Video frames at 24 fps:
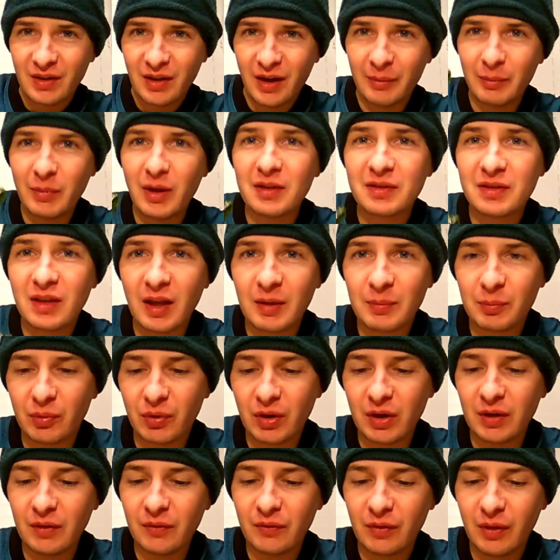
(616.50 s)
I'm not that
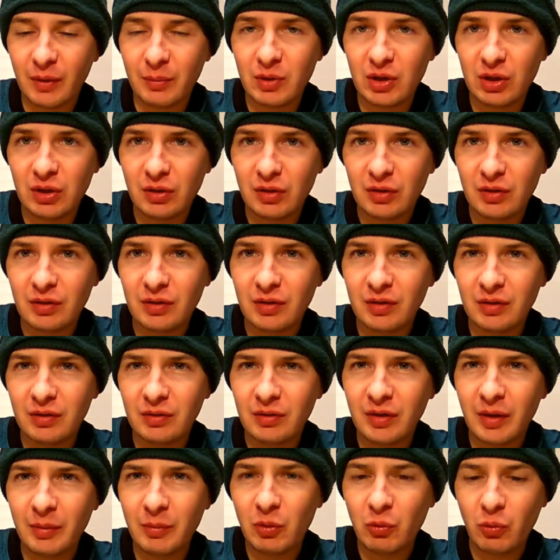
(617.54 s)
brave. Let me
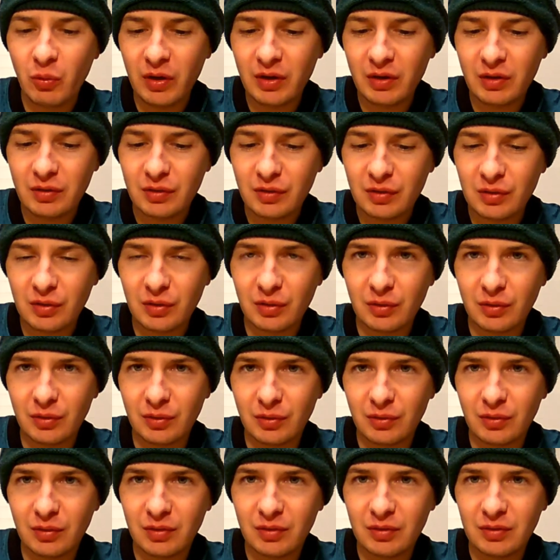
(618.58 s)
wait
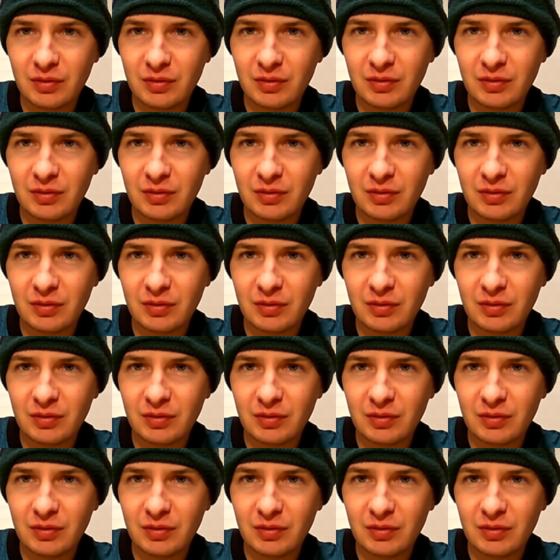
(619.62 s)
till